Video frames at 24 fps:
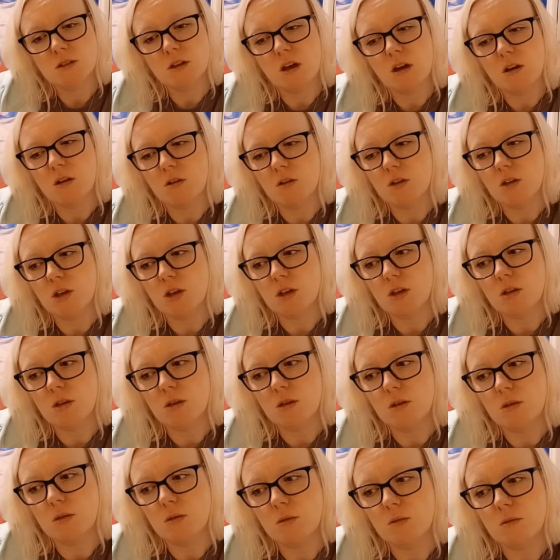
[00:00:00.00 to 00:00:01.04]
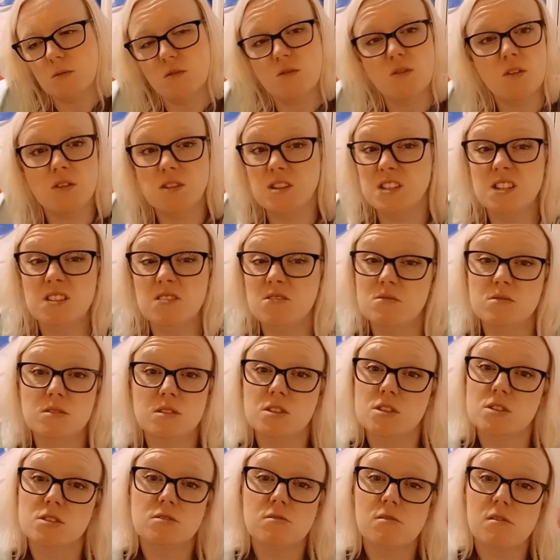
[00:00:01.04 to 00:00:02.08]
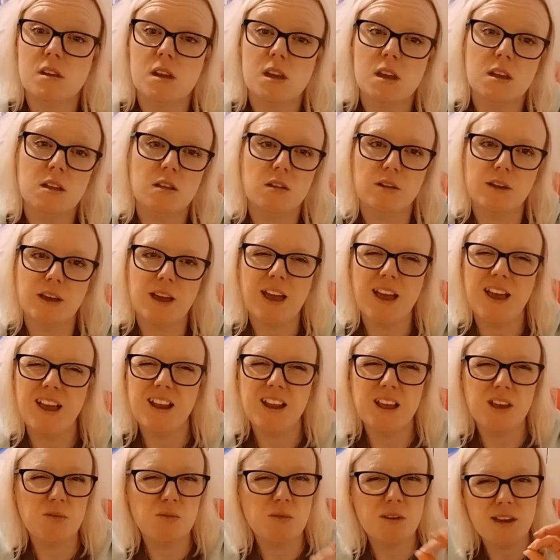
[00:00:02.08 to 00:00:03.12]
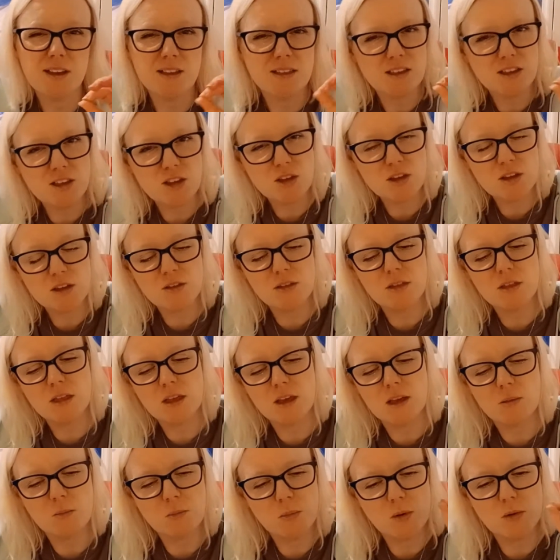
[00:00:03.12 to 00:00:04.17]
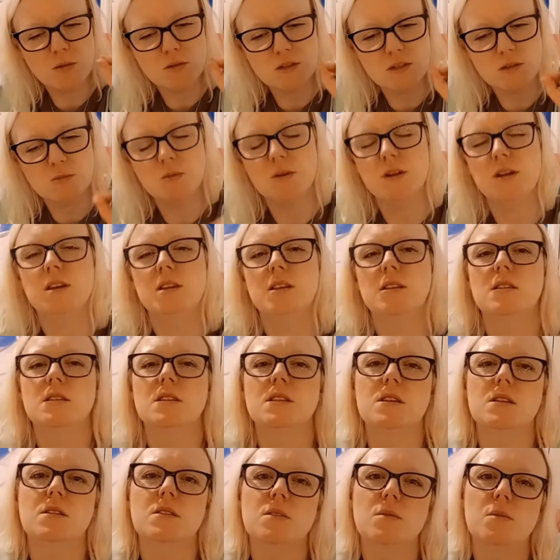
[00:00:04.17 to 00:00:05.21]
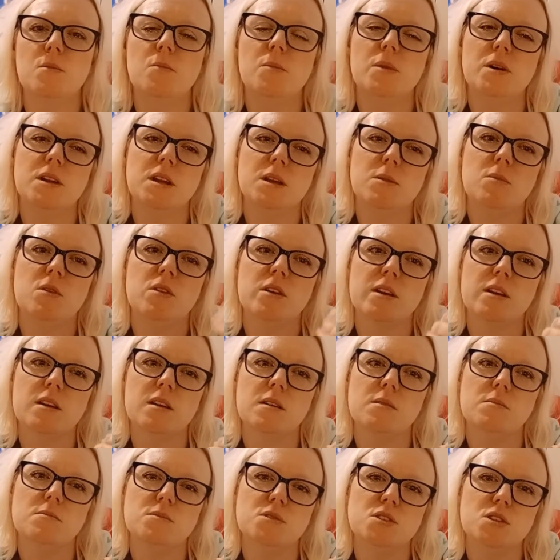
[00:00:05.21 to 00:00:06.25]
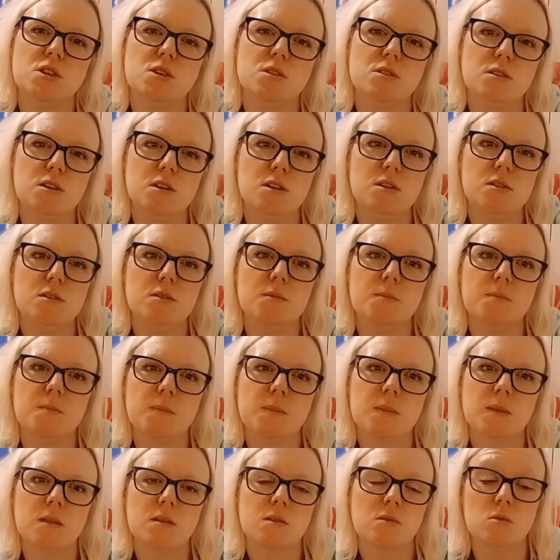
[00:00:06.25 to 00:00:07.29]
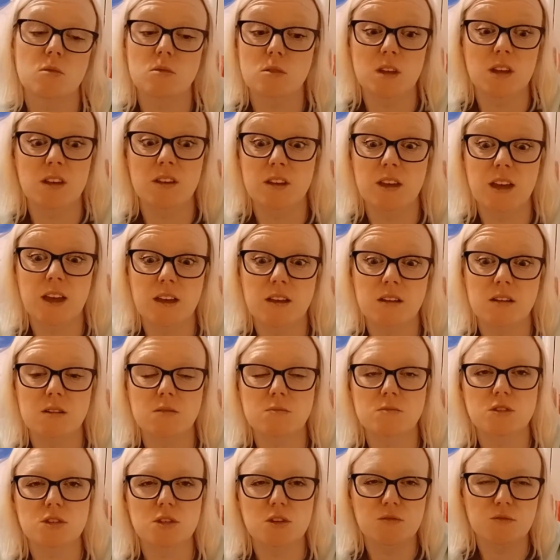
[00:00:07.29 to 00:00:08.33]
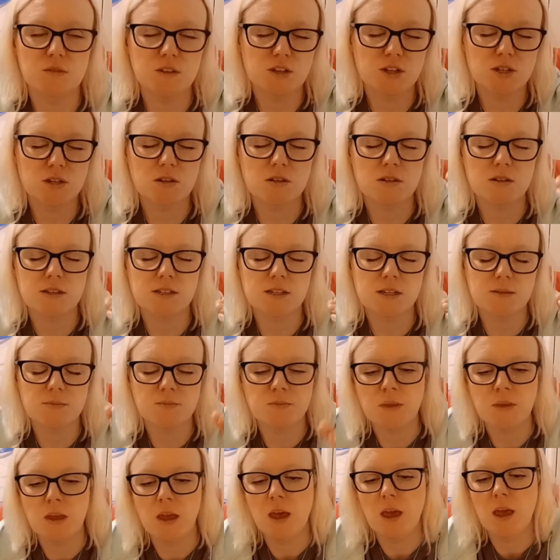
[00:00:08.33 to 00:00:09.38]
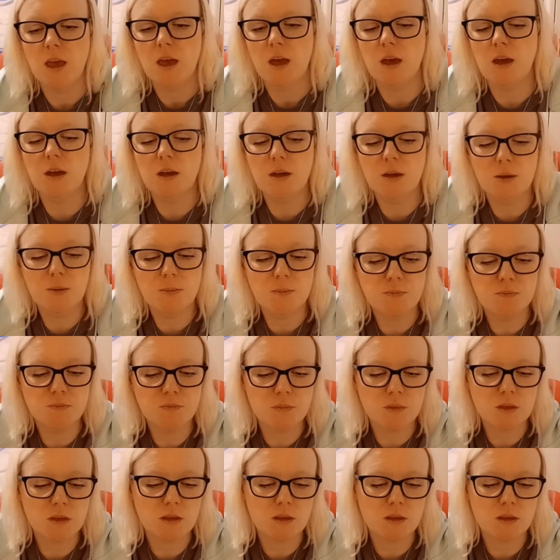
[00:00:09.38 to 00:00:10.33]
Are you finding it on the street? Like any way that you can think possibly that money might come to you, or that can come to you, visualize it, and